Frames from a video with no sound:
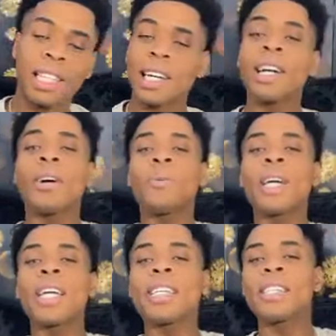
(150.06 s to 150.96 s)
The
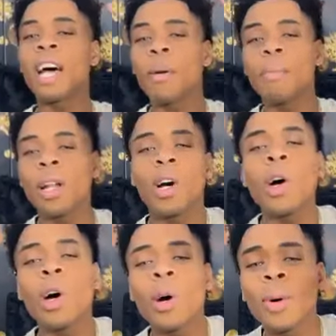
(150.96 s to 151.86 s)
winds are
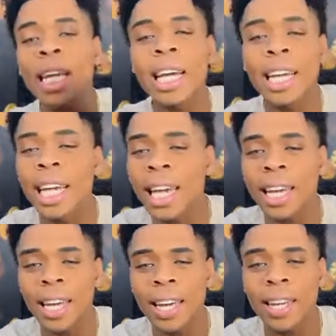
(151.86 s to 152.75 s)
blowing
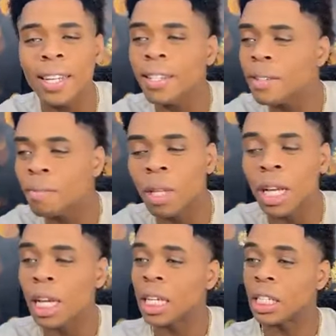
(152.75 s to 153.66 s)
again,
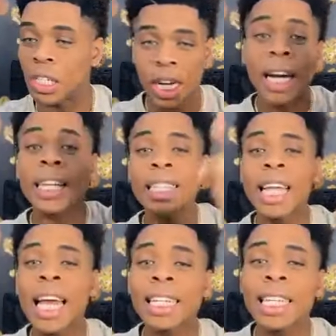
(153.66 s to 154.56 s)
just
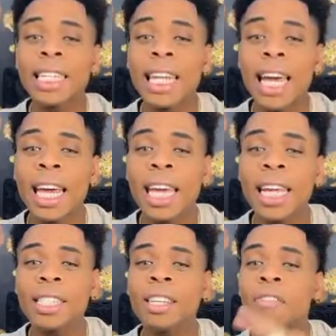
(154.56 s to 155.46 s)
like the
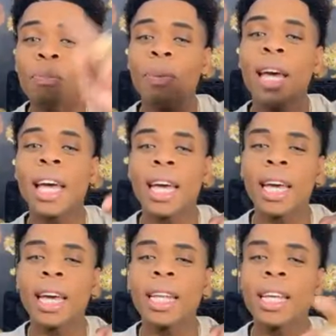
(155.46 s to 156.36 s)
days of
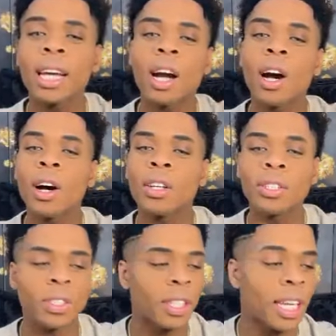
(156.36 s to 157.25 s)

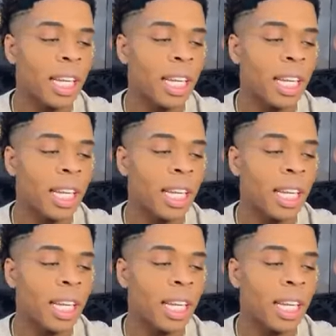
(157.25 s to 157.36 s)
Pentecost.